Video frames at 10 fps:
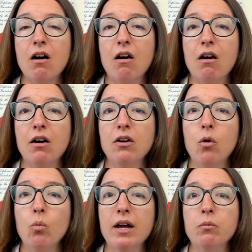on
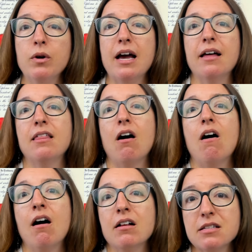when we had the
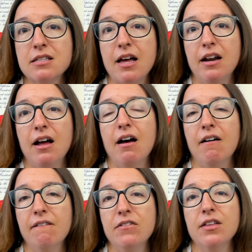onset
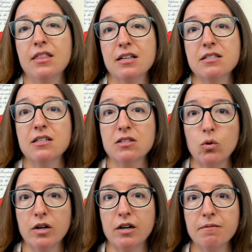of this
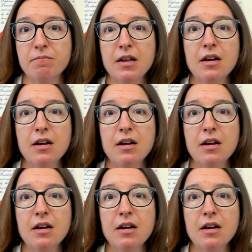disorder.